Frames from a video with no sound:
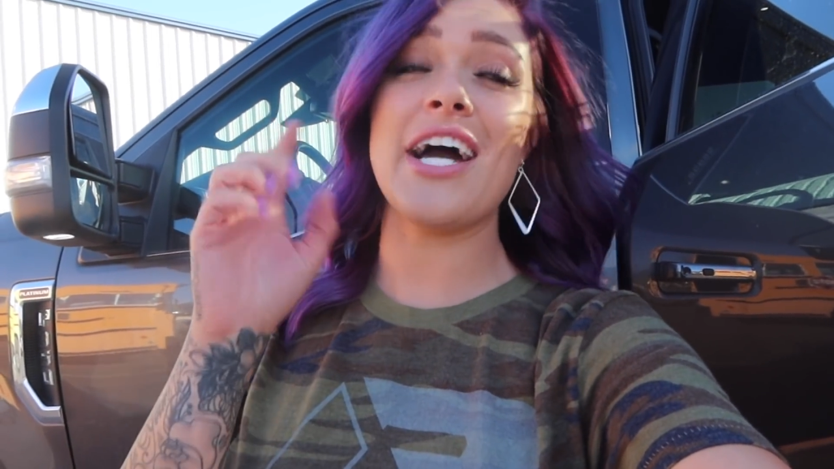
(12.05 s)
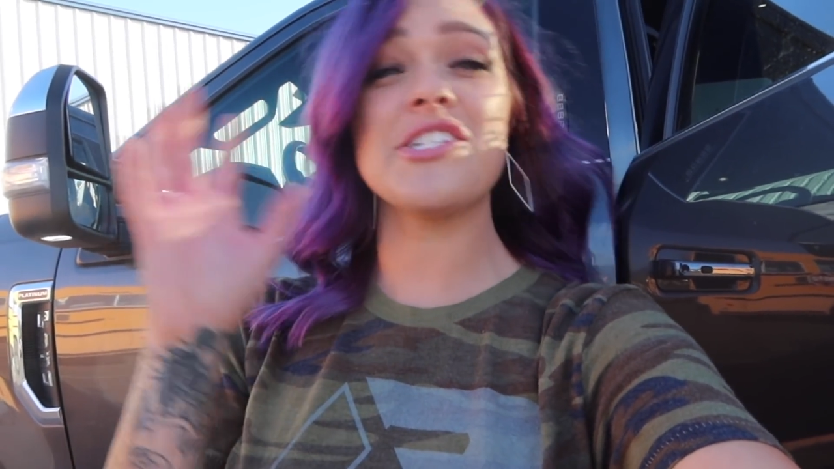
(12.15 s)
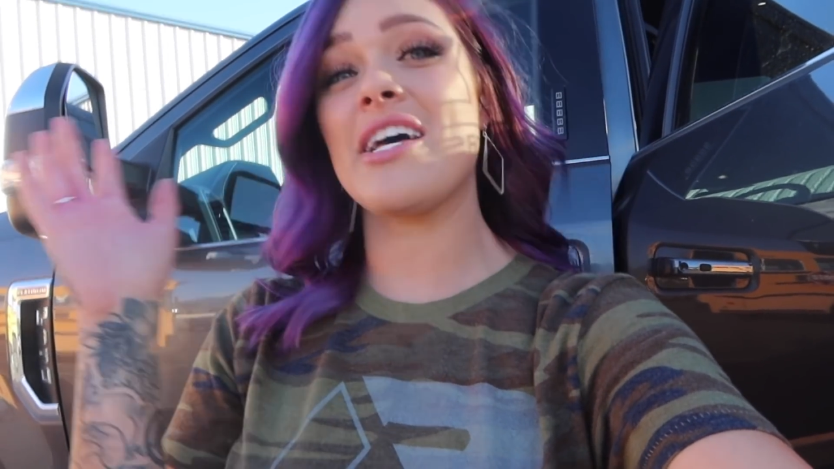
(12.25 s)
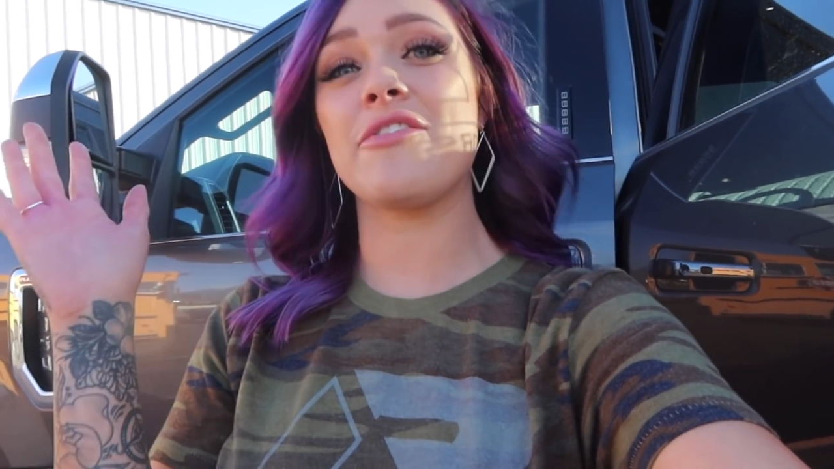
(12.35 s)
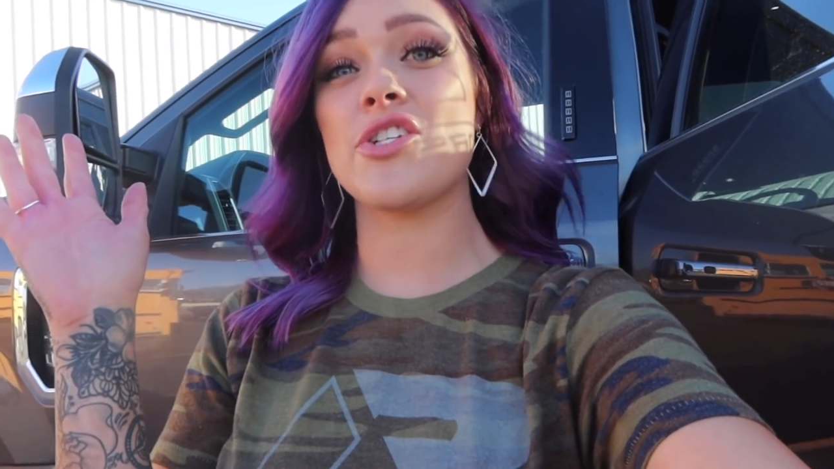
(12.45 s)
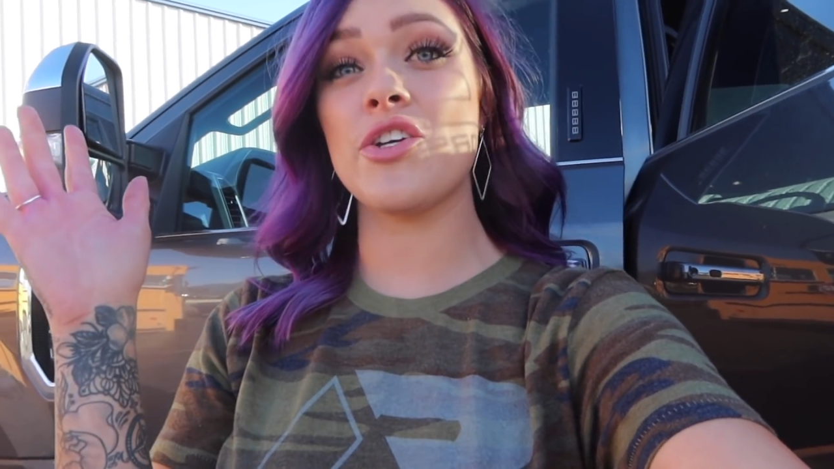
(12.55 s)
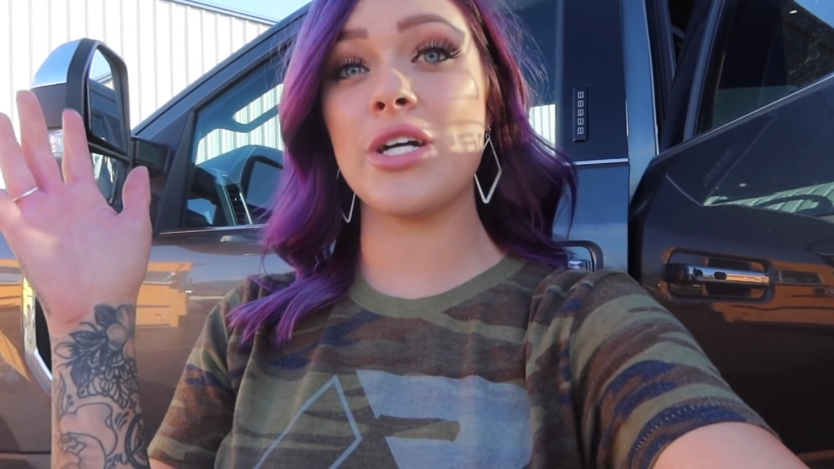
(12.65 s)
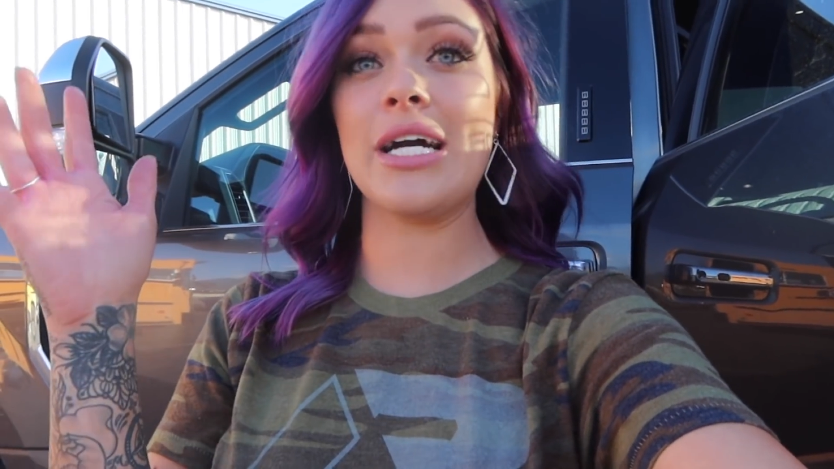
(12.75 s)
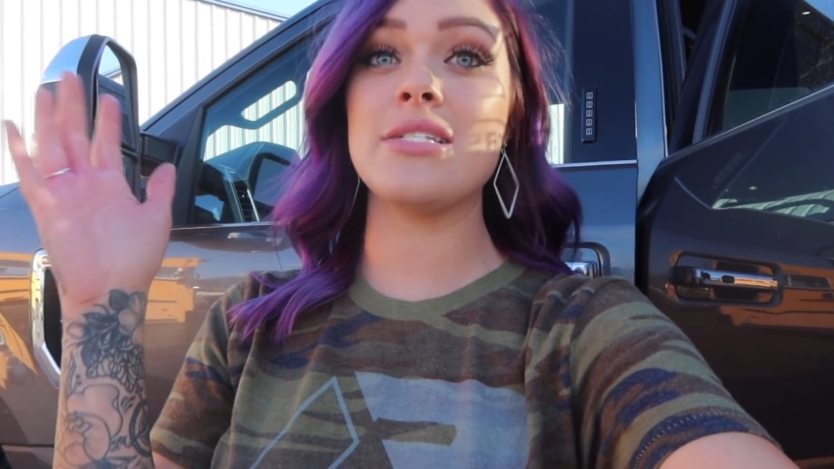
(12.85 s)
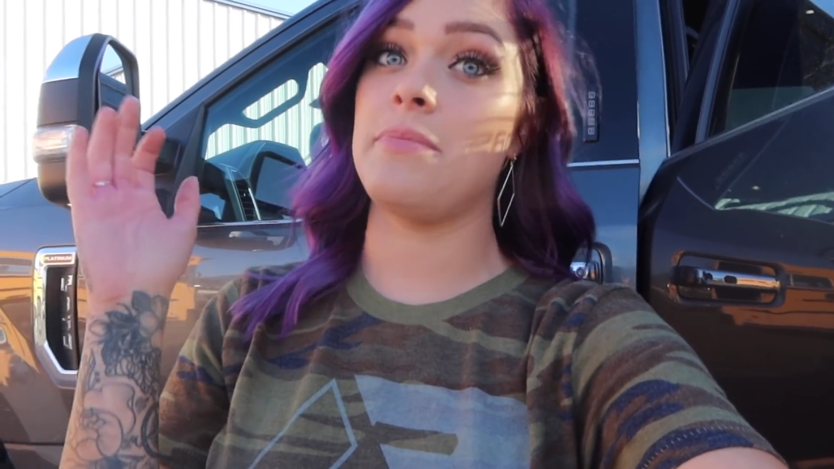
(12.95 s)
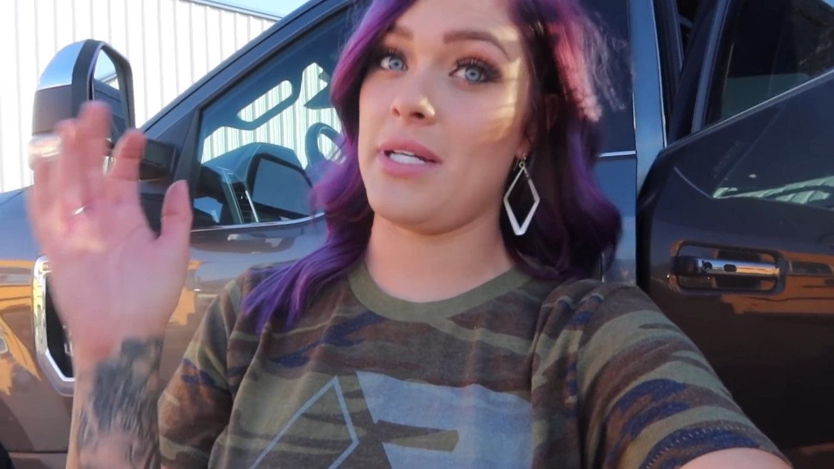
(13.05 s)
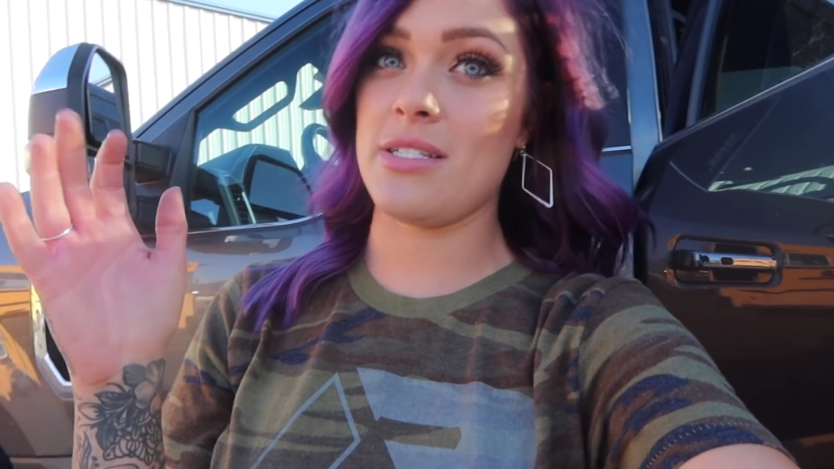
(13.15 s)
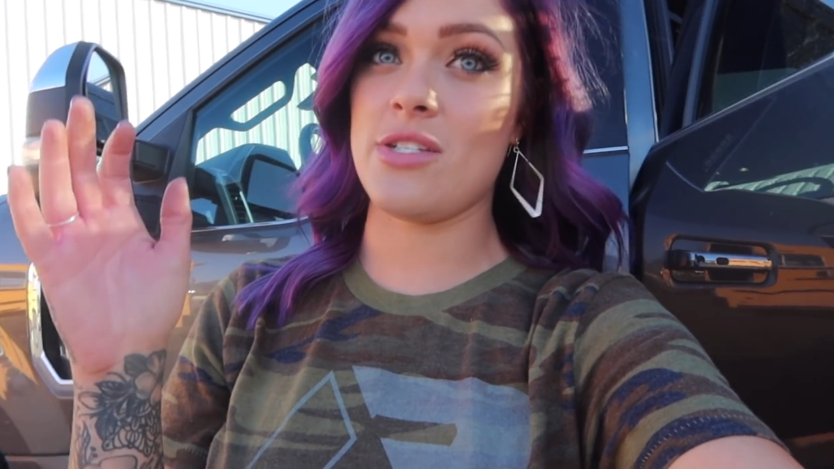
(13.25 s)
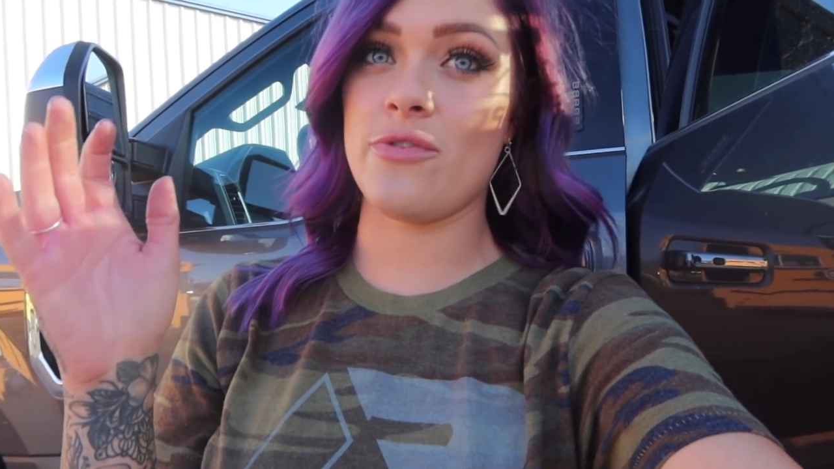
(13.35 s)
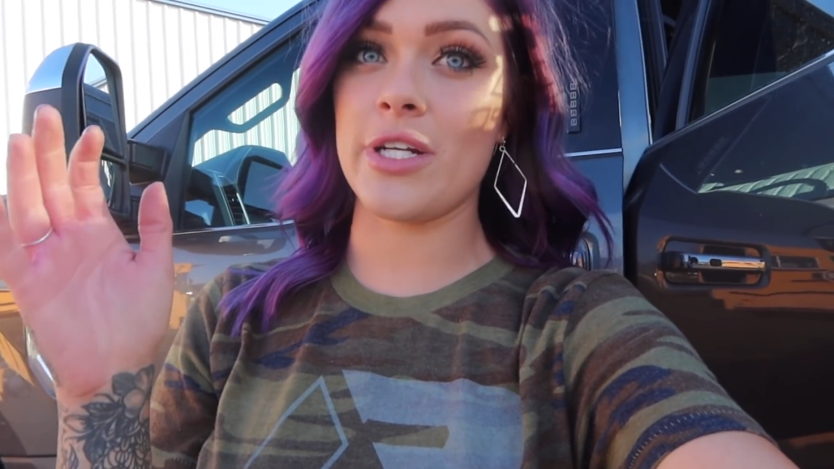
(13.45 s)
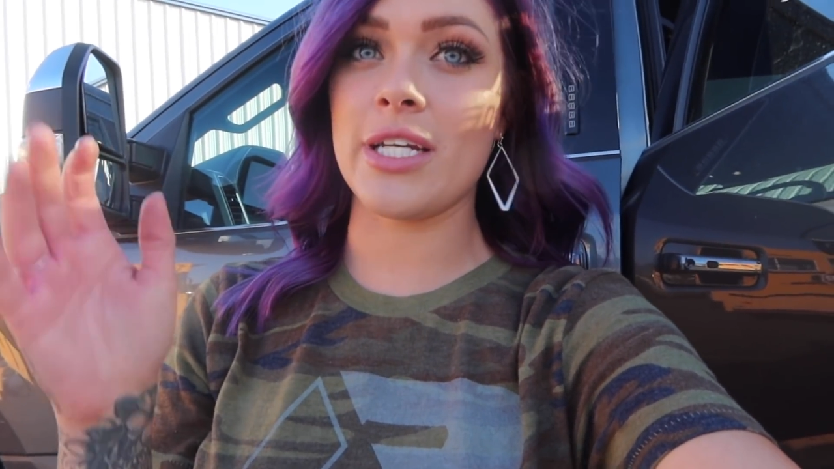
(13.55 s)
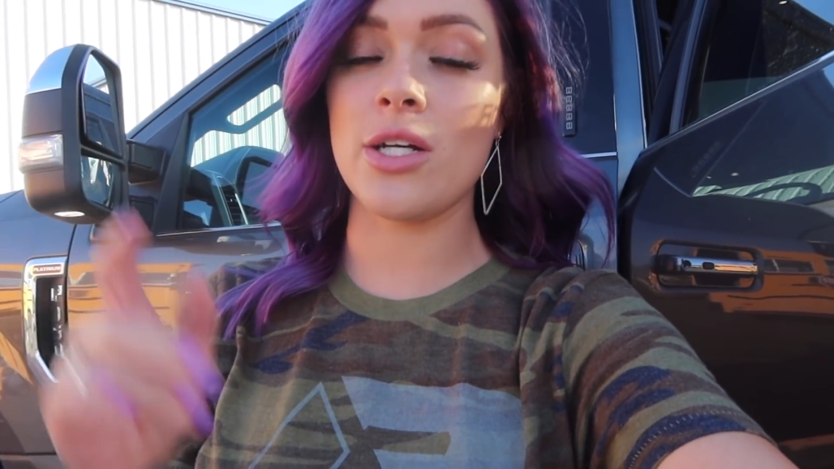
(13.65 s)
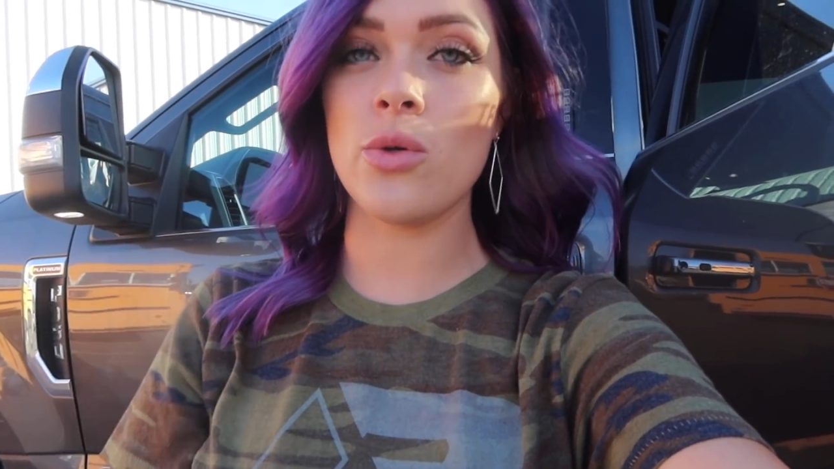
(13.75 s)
I just have to show you guys because it's freaking